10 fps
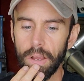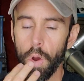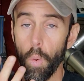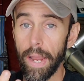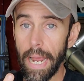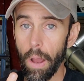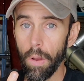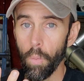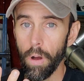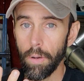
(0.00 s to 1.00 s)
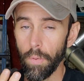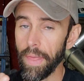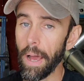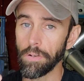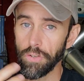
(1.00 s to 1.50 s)
quite how I want
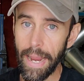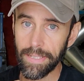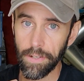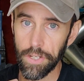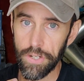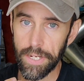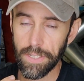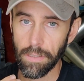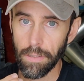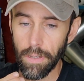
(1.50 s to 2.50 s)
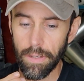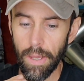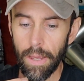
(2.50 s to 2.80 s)
without drastically changing the look.